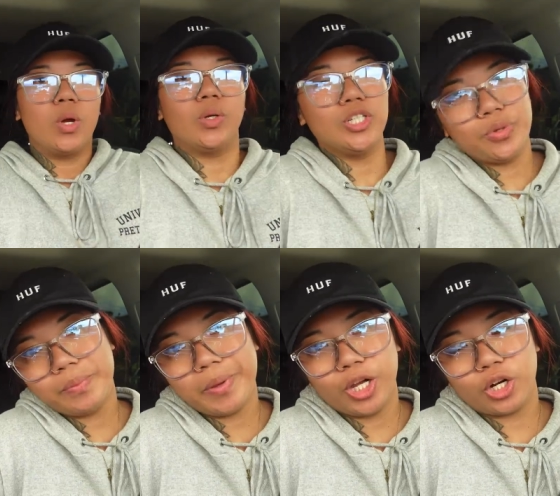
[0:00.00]
we're
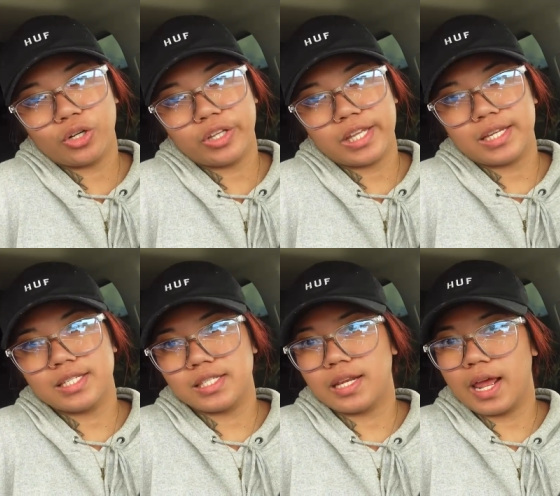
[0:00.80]
doing big girl
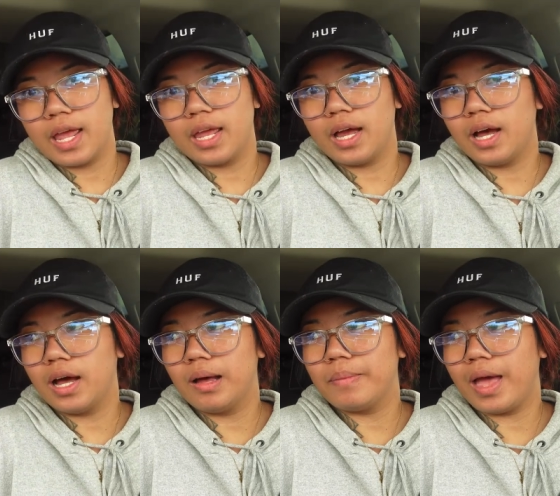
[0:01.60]
things today,
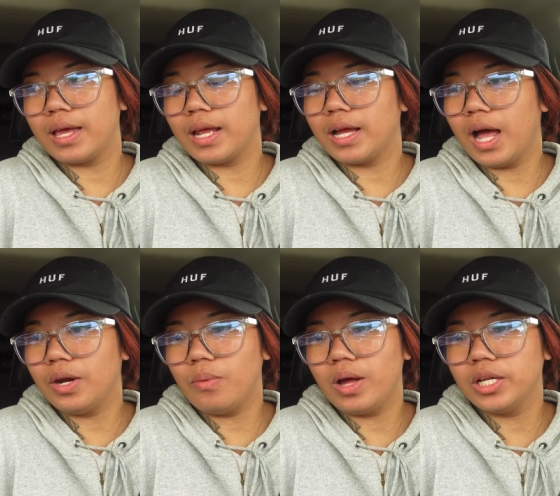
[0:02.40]
um, and I
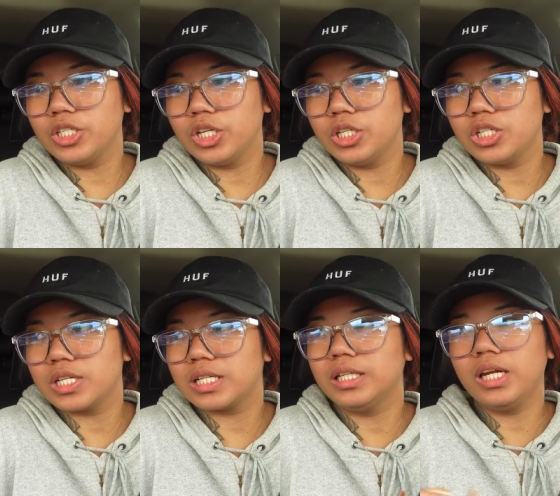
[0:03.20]
kind of wanted to
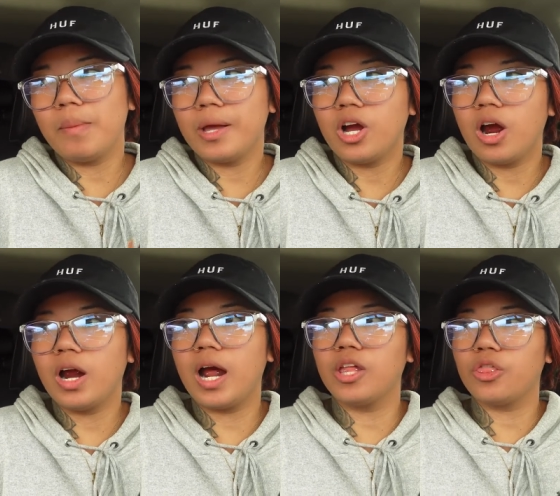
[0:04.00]
just clean up my car.
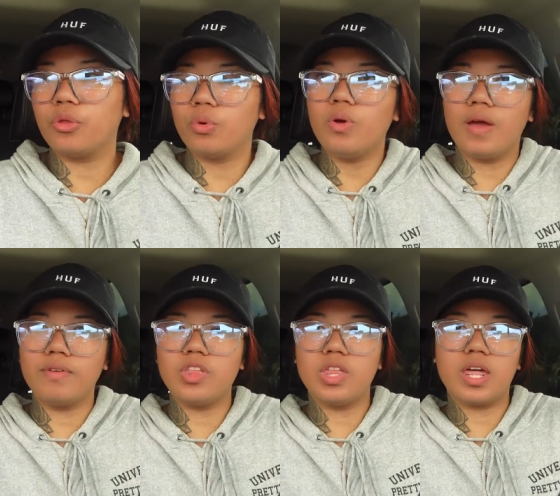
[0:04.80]
I threw
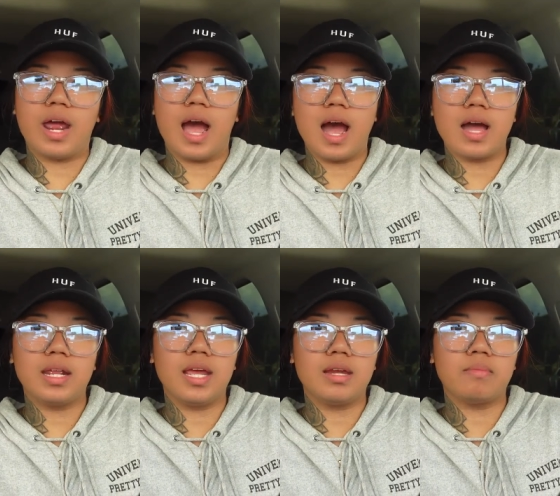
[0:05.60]
everything that I had
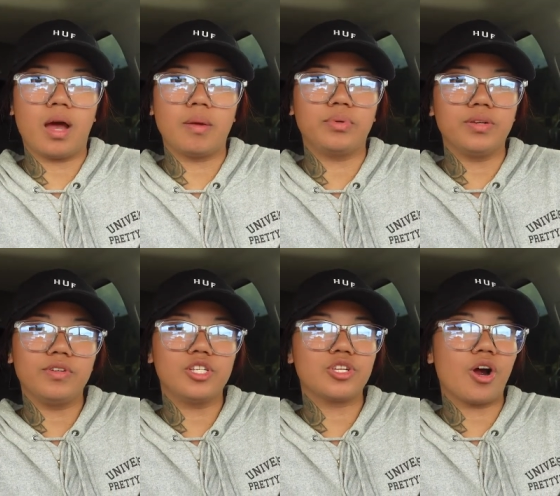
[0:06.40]
in my
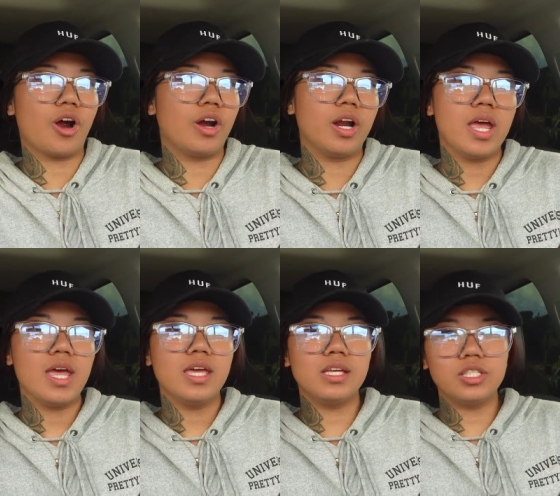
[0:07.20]
previous car
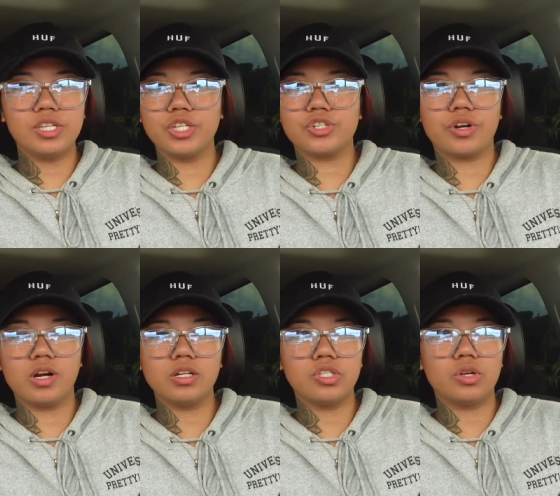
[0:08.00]
into the
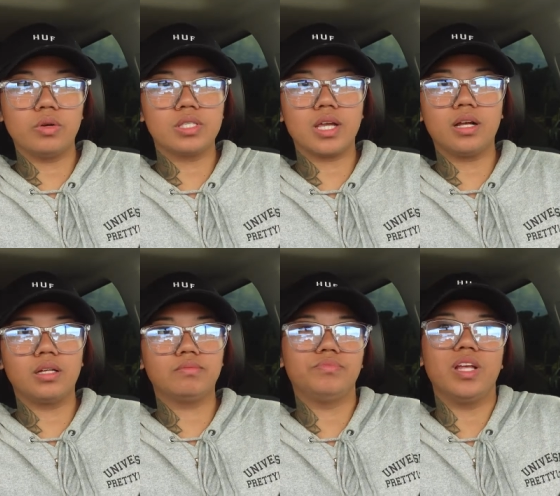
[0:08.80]
trunk, so it's like
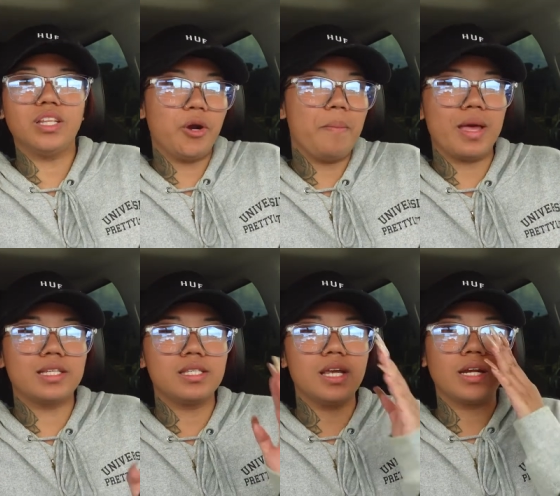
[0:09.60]
a, a little
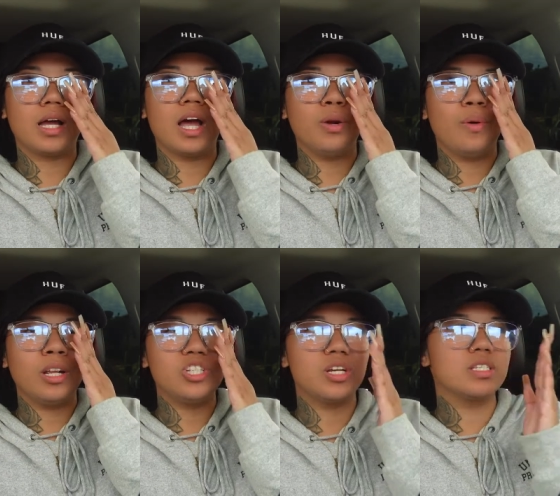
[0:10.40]
messy, and I kind of
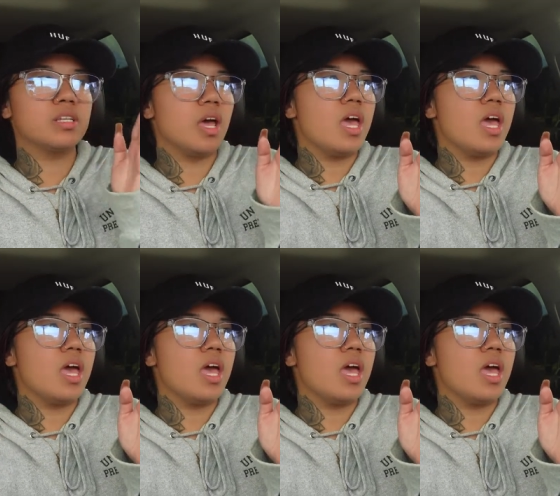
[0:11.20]
want to just